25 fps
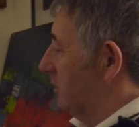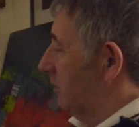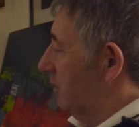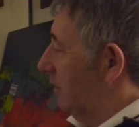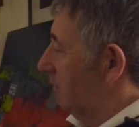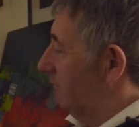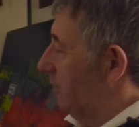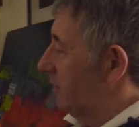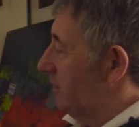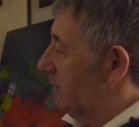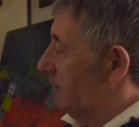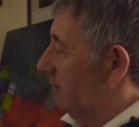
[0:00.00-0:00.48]
So
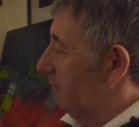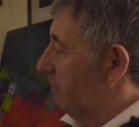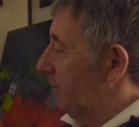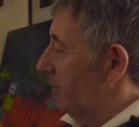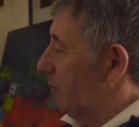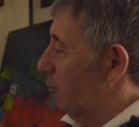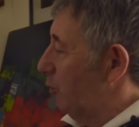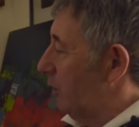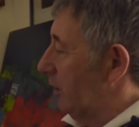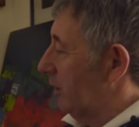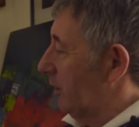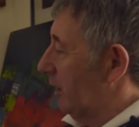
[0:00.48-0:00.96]
I've
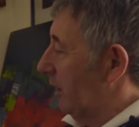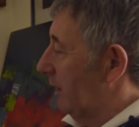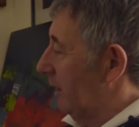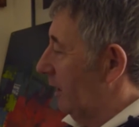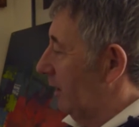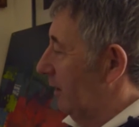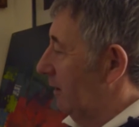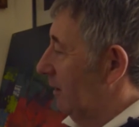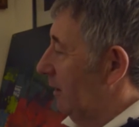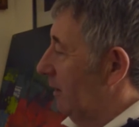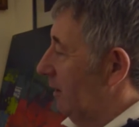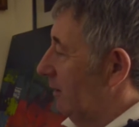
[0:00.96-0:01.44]
been
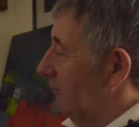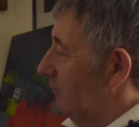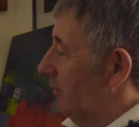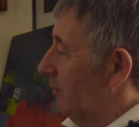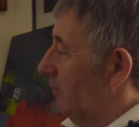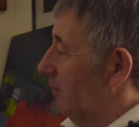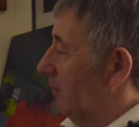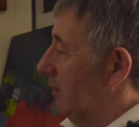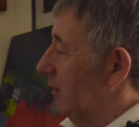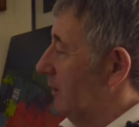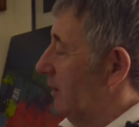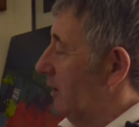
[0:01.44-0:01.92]
working, you
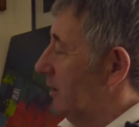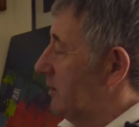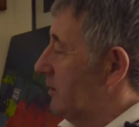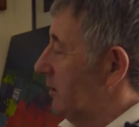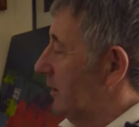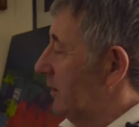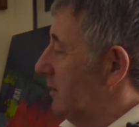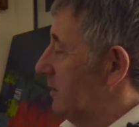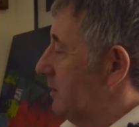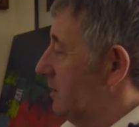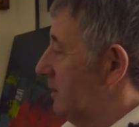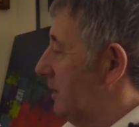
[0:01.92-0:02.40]
look at this, you
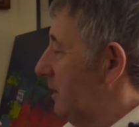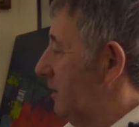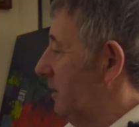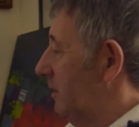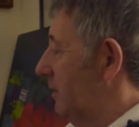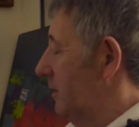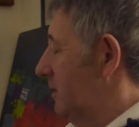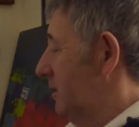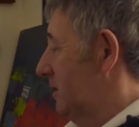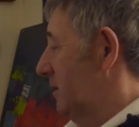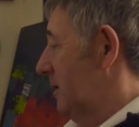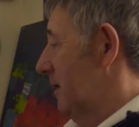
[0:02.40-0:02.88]
can see
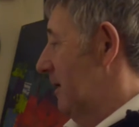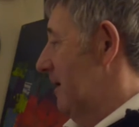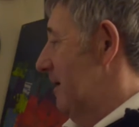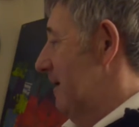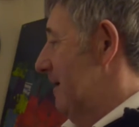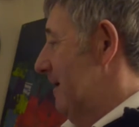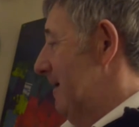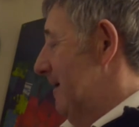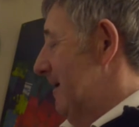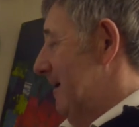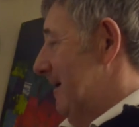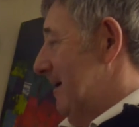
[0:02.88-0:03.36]
there's
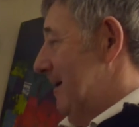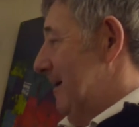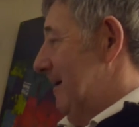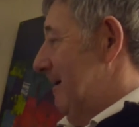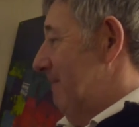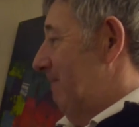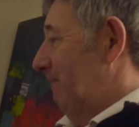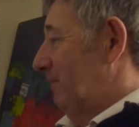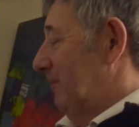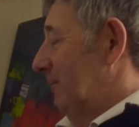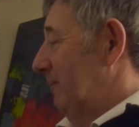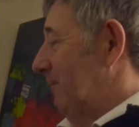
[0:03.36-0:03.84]

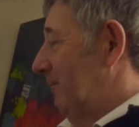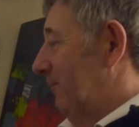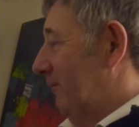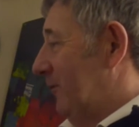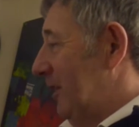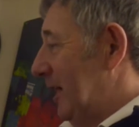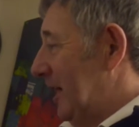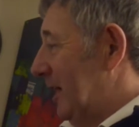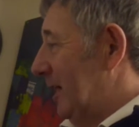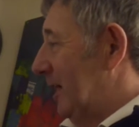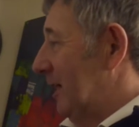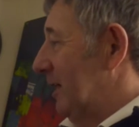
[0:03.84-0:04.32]

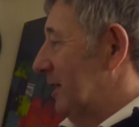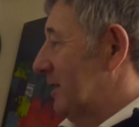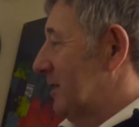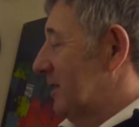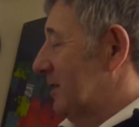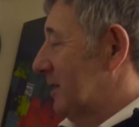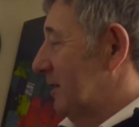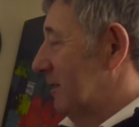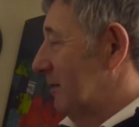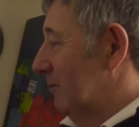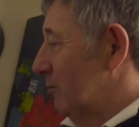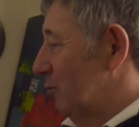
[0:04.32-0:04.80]

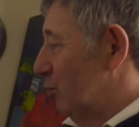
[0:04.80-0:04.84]
various